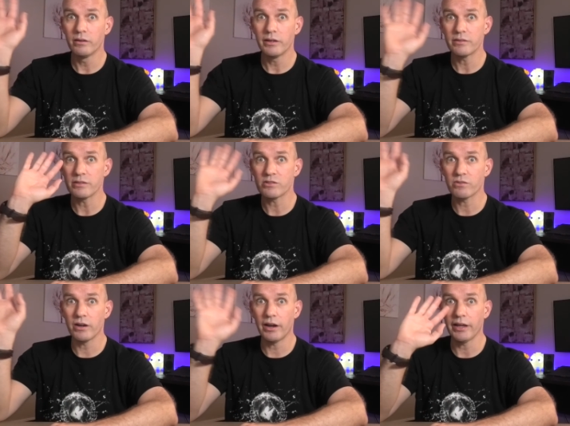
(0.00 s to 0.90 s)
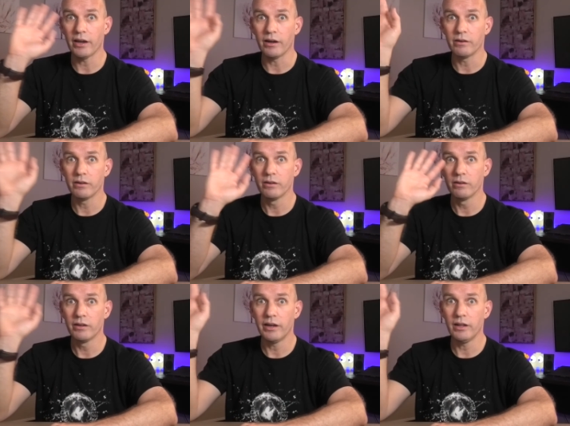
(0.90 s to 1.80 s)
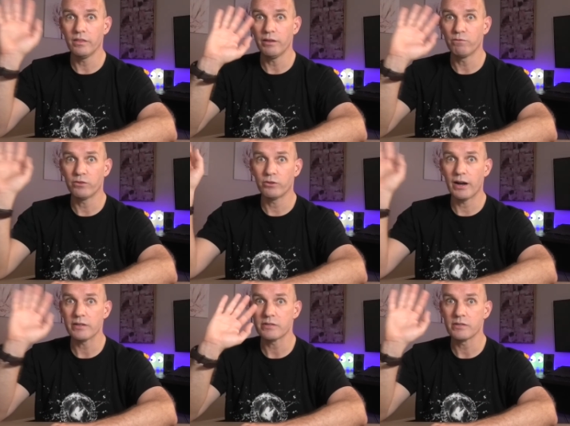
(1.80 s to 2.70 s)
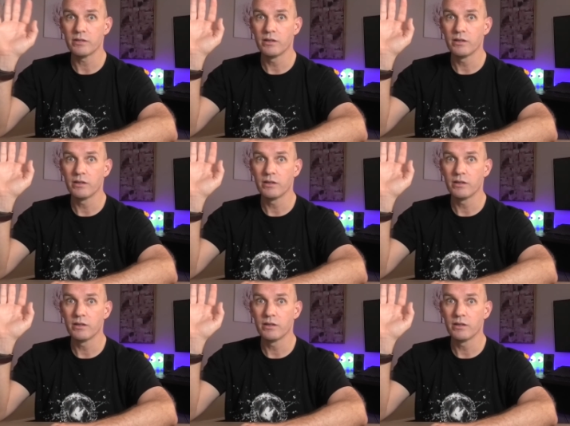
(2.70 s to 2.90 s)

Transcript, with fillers: it's Australia. Anything for us?